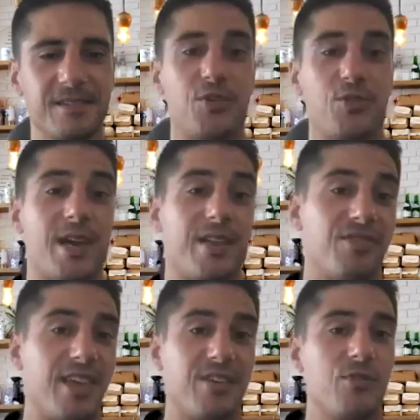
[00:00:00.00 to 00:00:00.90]
you. And
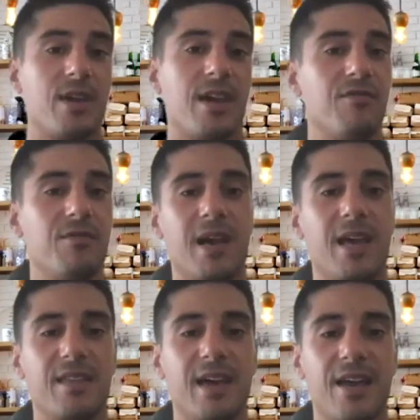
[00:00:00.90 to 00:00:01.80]
thank you
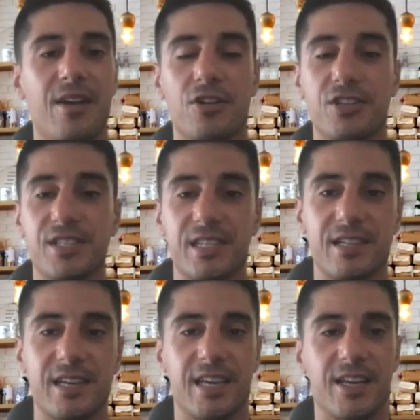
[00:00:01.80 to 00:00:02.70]
everybody that are still
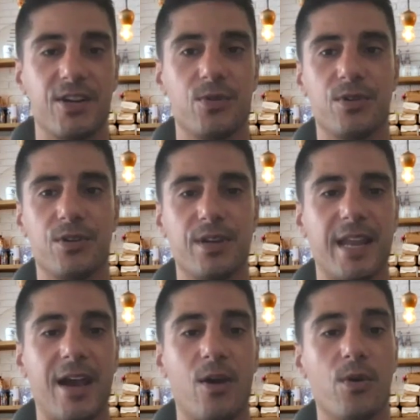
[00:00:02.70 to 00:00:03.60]
here. We're an
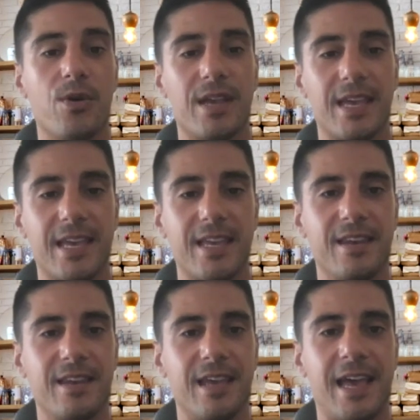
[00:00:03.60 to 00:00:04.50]
hour
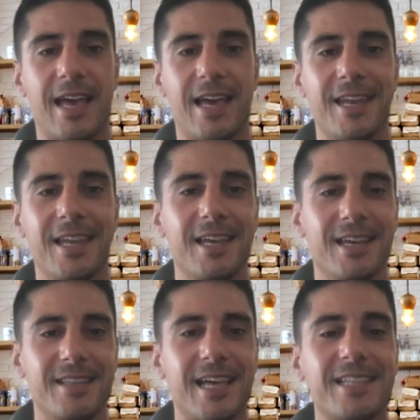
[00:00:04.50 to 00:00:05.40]
in, and
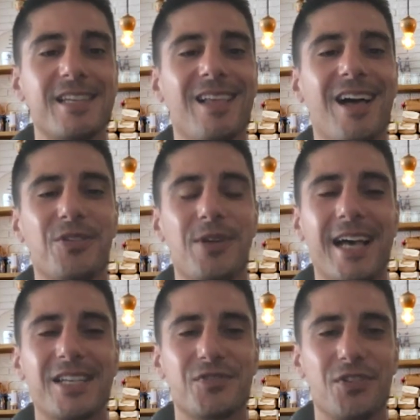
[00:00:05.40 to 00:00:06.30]
that's a lot to
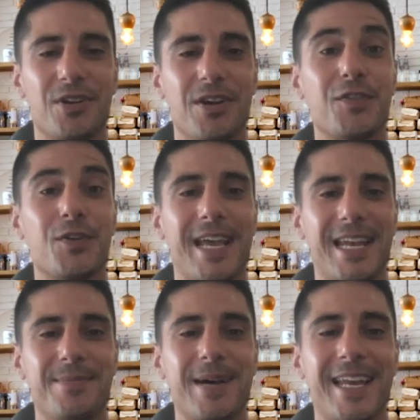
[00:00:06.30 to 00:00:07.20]
ask for
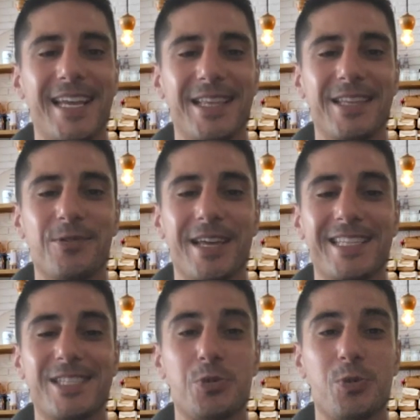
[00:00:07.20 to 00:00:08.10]
anybody when
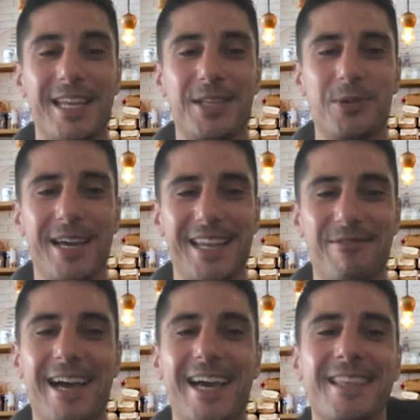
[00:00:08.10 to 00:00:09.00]
it's 2020,
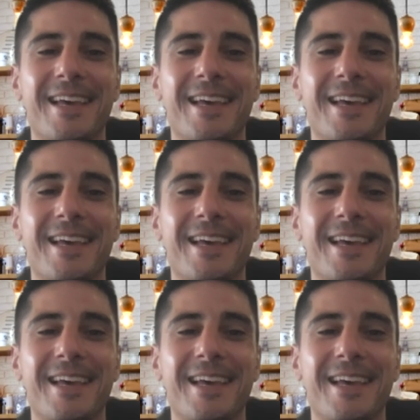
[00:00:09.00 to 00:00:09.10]
right?